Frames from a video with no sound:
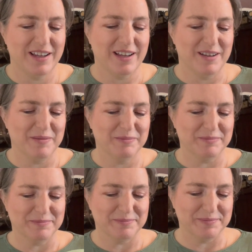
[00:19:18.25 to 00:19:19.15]

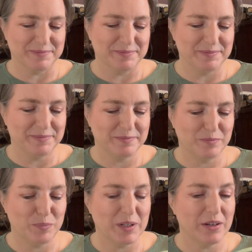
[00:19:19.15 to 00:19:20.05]

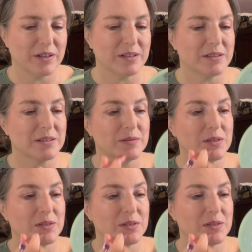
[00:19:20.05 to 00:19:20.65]
But here it is.